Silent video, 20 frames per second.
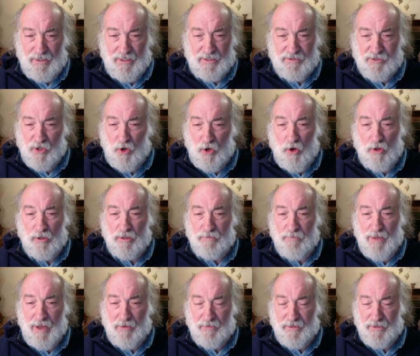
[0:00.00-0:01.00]
It's all
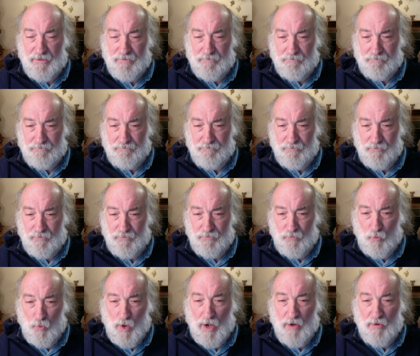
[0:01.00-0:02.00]
about him.
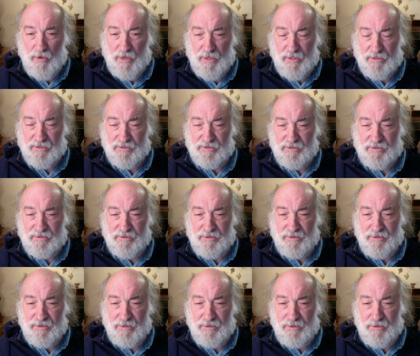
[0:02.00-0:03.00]
Where is
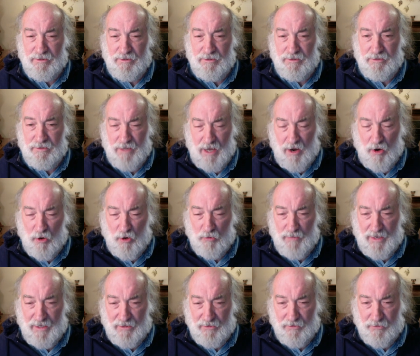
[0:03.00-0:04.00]
our
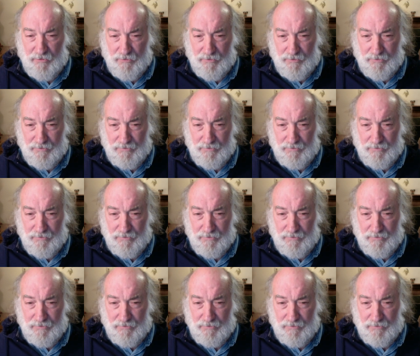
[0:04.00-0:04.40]
Maker?